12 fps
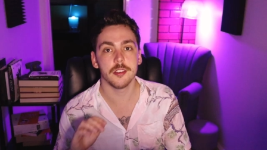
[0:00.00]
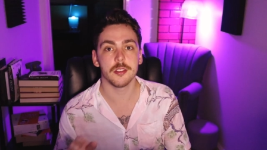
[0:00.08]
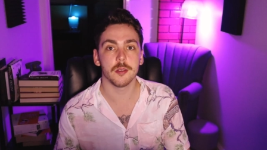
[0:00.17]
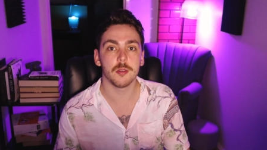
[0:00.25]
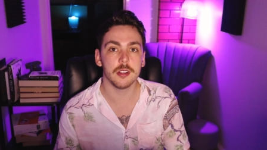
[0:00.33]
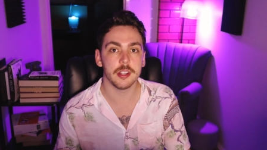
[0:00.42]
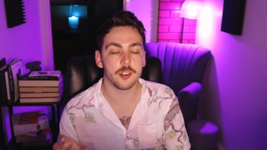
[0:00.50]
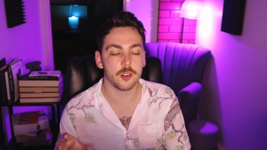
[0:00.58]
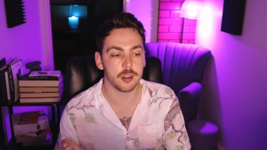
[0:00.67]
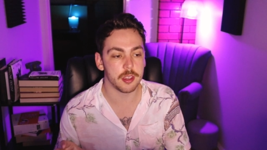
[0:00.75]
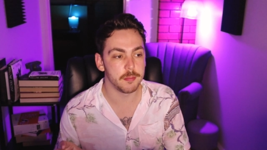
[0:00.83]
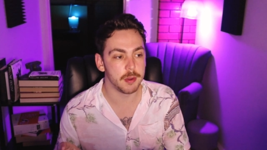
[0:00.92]
Here's the really
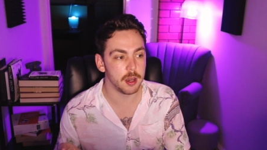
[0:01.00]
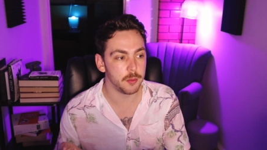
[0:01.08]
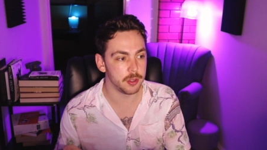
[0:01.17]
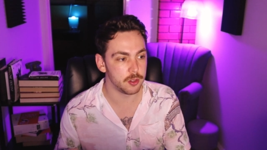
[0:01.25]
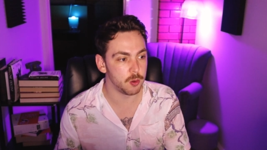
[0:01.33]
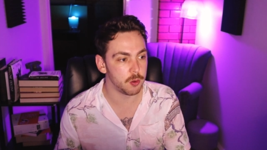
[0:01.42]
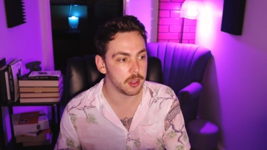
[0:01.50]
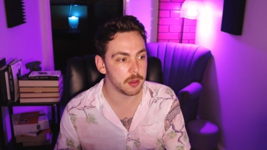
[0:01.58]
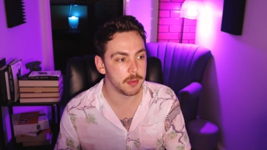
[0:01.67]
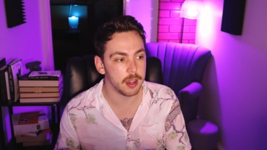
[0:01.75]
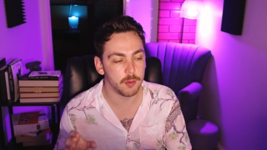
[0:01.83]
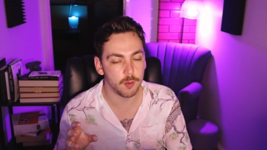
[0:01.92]
tricky part with
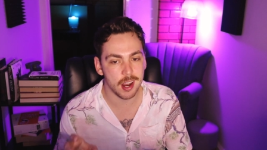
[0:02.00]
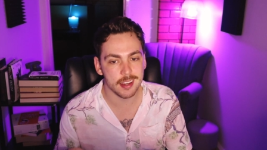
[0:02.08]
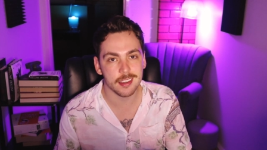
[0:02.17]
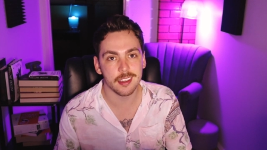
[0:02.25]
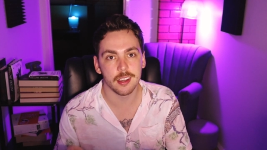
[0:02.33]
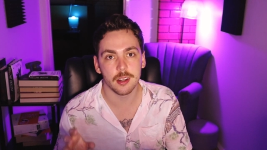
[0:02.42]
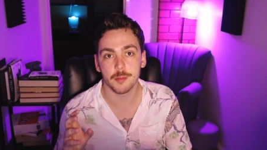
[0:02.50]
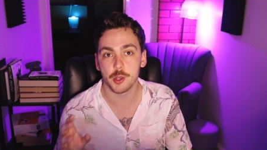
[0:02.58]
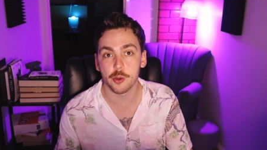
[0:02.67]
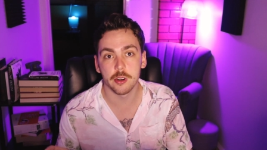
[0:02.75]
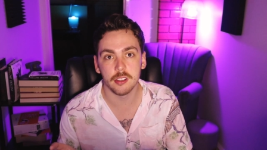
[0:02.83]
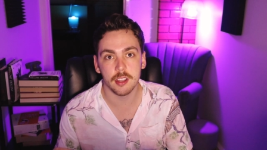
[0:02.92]
talking about writing, and I'm
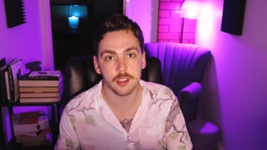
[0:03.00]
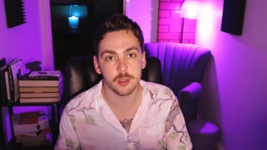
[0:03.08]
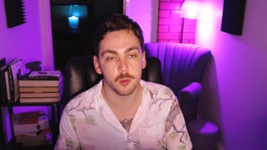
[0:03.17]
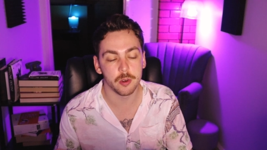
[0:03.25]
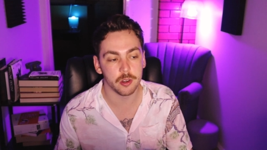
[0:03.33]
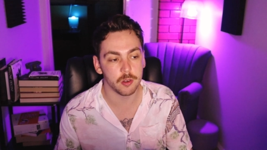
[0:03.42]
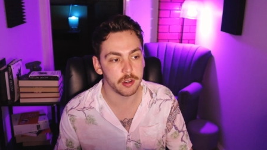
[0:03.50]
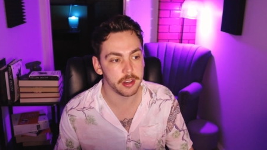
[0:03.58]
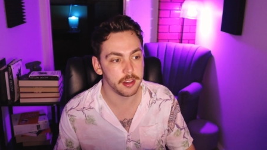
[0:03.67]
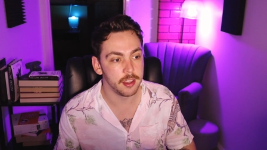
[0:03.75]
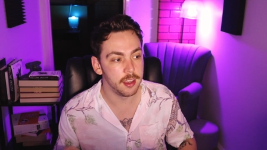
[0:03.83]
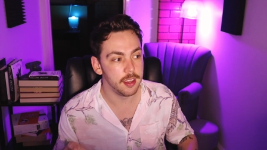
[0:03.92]
sure Alexa would
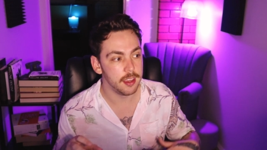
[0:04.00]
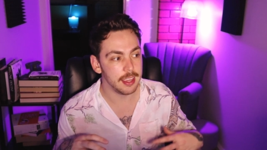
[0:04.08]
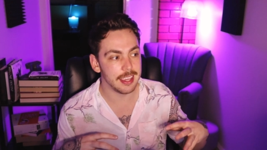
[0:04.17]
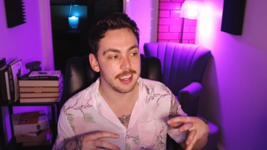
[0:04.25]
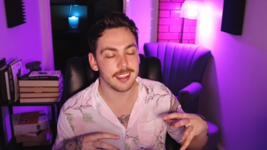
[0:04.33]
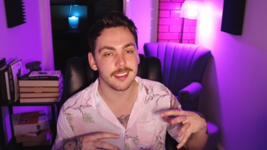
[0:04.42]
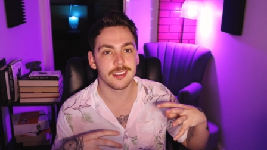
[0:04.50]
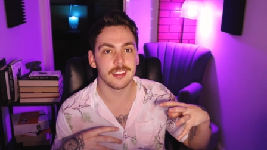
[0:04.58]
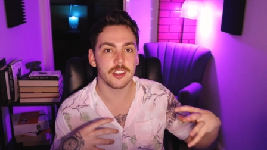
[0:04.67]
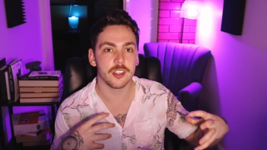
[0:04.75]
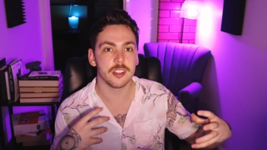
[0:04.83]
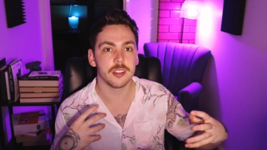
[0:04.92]
agree. It's
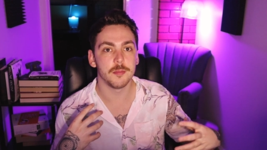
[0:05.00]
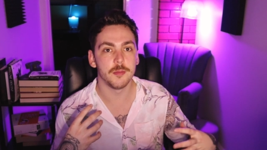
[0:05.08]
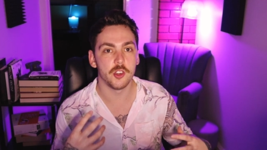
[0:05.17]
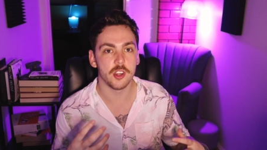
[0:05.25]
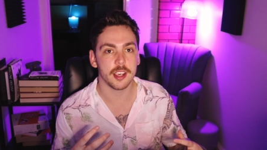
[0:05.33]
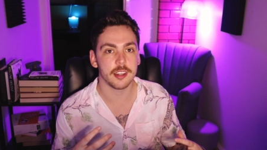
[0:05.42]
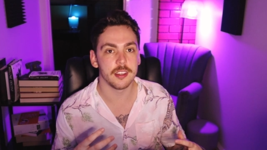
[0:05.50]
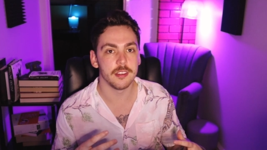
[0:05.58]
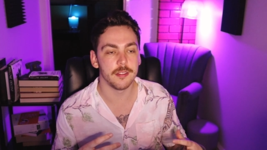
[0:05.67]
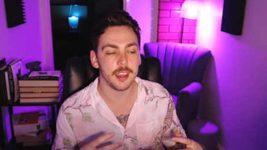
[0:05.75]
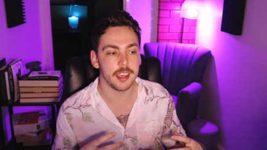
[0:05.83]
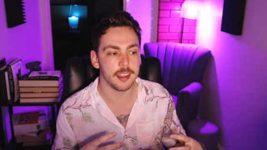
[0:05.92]
such a
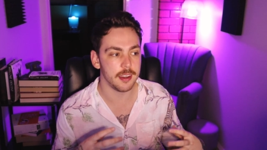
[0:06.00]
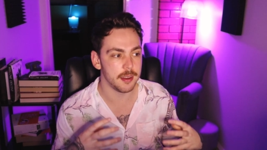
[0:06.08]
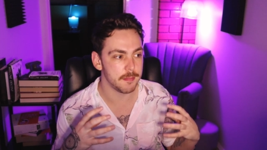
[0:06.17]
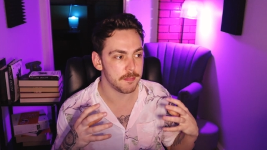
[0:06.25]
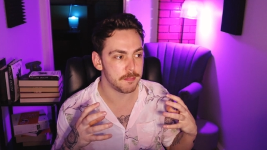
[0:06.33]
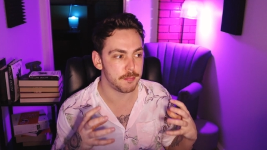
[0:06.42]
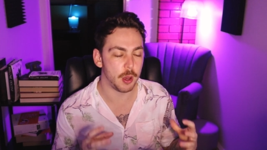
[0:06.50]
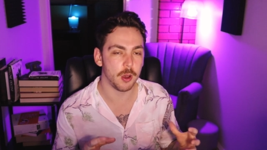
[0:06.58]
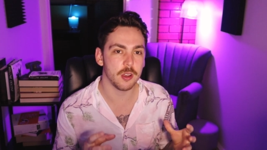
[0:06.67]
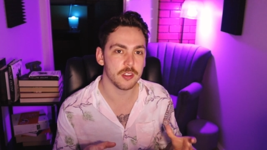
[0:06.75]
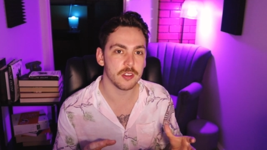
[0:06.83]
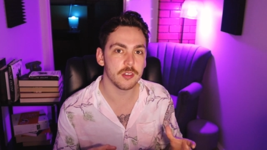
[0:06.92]
subjective and
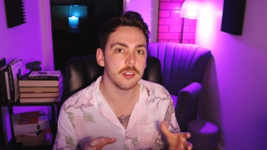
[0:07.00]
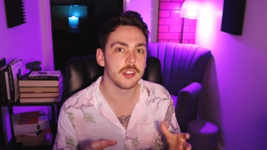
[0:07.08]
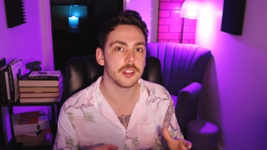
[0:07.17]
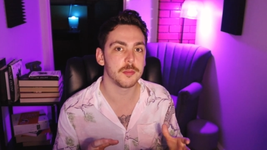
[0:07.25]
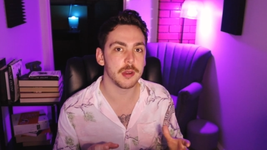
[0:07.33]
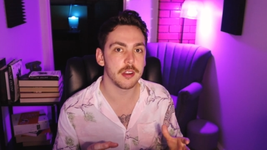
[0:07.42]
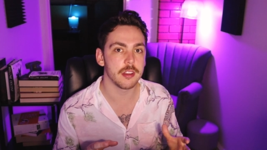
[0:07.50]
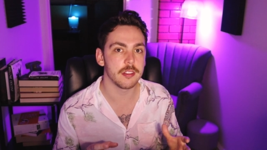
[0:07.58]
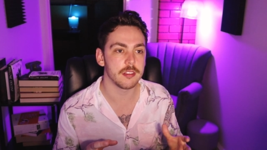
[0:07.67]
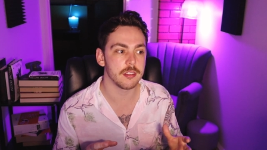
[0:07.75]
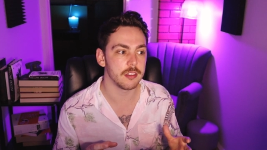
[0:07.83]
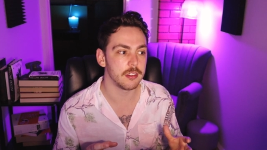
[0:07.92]
personal
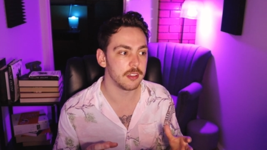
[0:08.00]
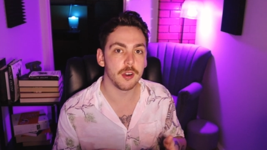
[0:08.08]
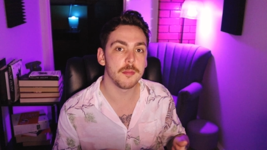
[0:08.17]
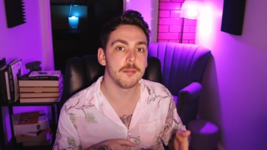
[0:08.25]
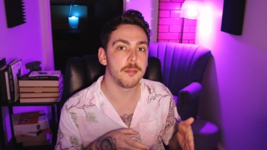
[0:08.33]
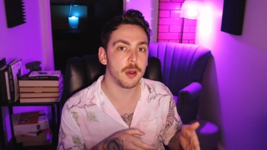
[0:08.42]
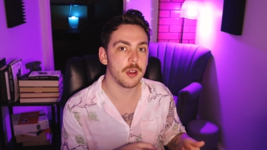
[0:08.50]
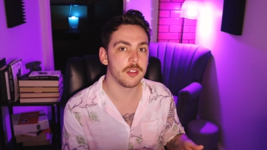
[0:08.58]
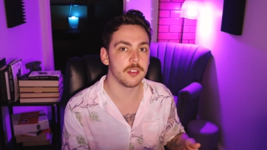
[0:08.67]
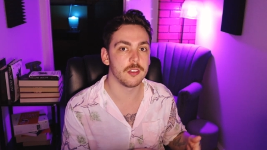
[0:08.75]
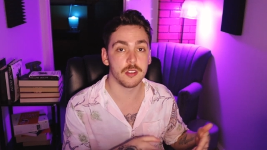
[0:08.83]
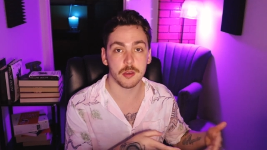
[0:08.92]
experience from
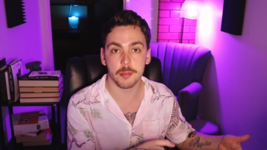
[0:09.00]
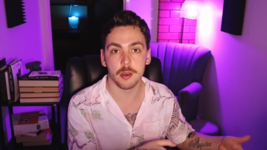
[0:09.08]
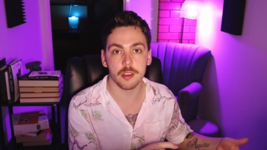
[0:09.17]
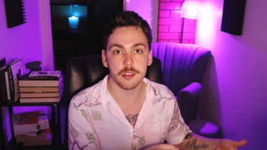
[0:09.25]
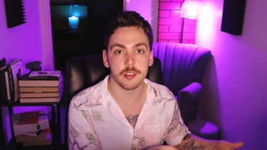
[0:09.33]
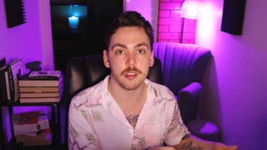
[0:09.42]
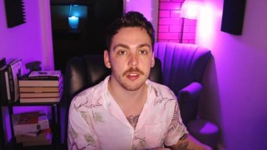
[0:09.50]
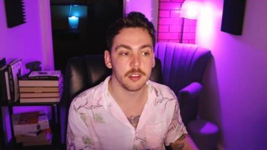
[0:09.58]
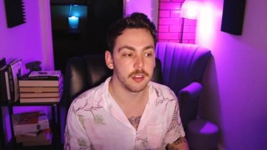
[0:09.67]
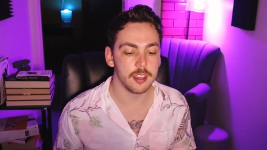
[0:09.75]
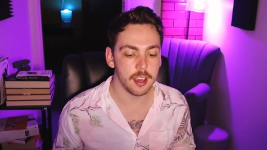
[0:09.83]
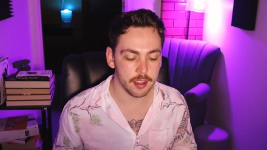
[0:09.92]
person to person.
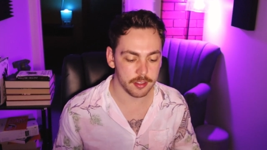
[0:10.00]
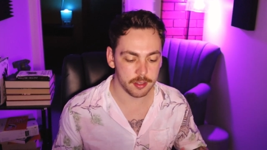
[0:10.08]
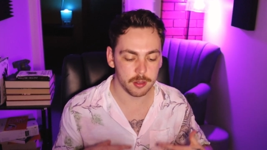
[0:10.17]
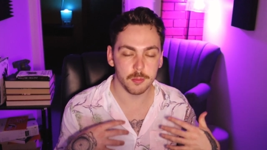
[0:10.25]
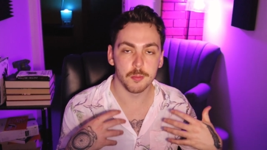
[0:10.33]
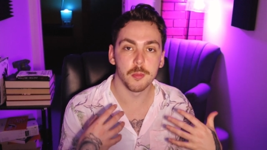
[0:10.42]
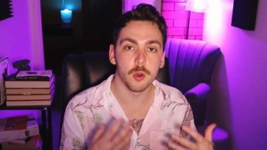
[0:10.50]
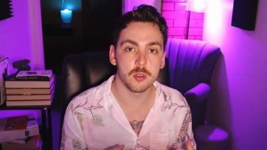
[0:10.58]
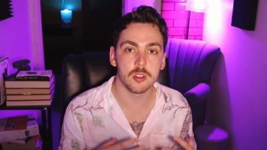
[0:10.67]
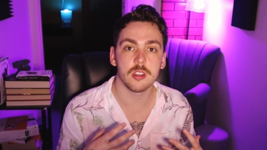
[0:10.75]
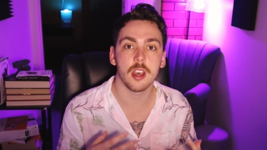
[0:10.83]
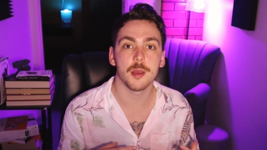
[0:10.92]
Yes,
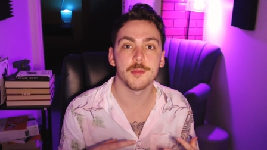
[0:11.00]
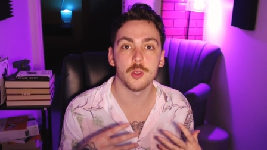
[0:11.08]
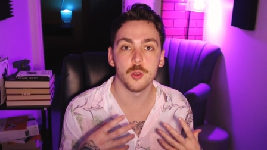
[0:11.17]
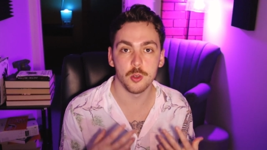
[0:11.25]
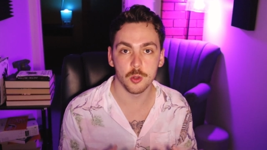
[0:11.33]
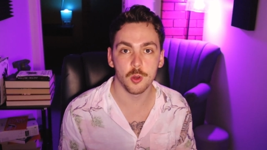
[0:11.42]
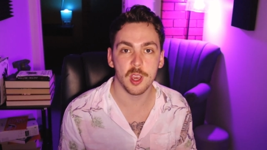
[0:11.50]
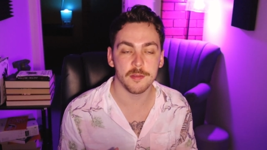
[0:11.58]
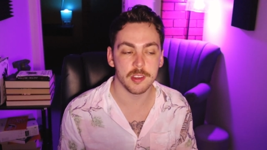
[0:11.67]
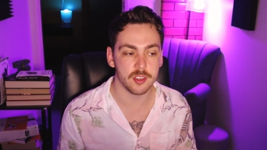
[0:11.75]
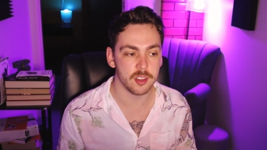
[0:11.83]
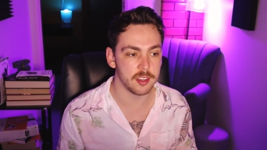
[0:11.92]
most times you do
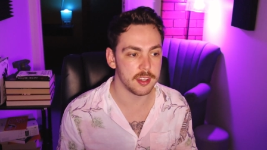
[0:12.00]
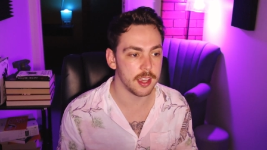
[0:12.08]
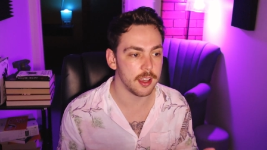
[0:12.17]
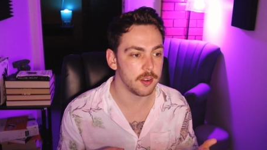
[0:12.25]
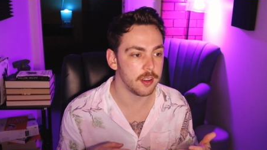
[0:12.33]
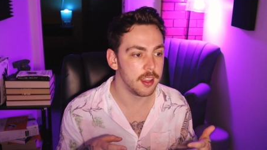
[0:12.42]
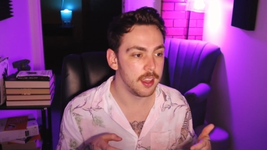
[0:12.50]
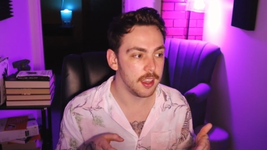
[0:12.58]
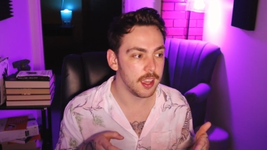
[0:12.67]
have to sit down